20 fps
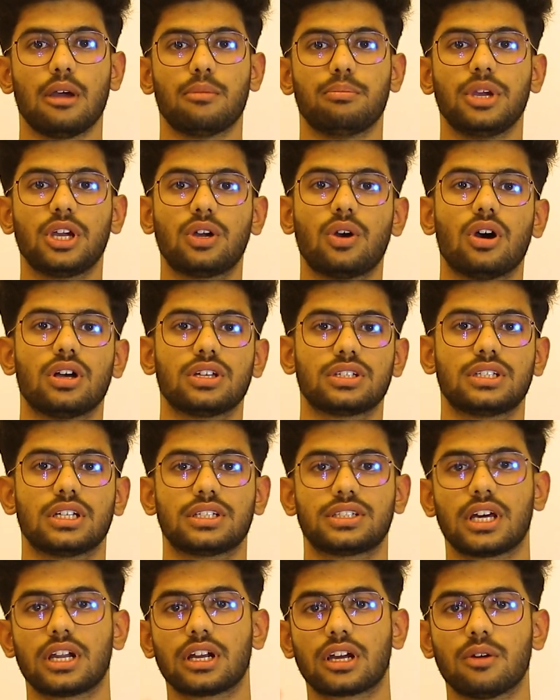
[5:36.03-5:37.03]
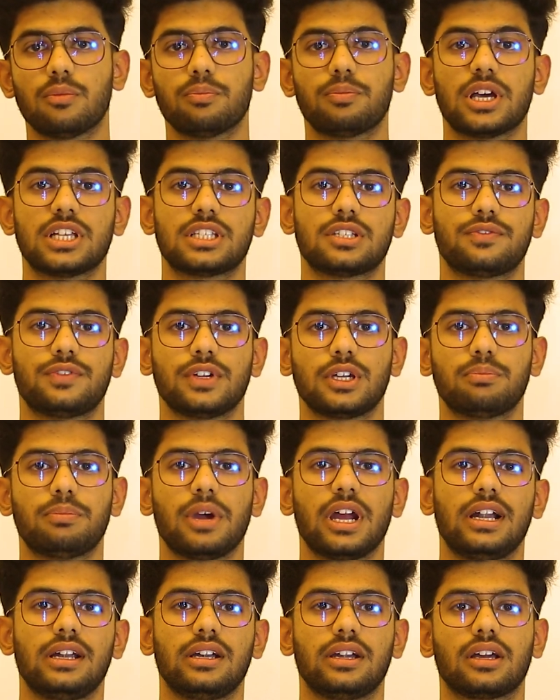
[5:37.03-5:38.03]
because the circum-Pacific
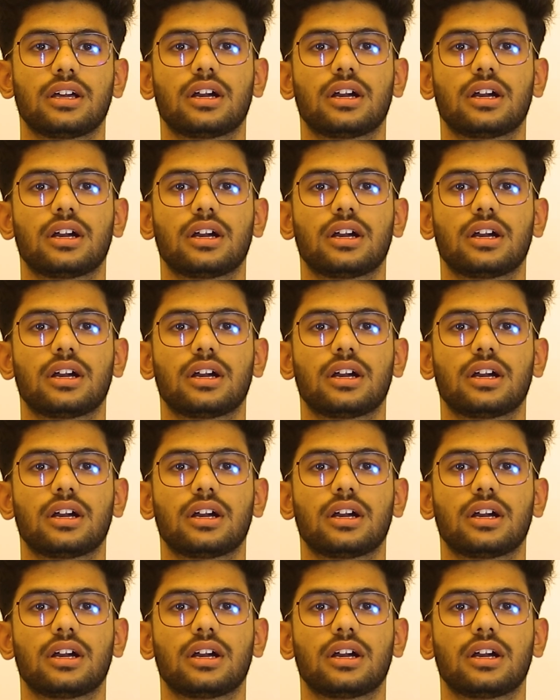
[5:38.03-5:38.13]
belt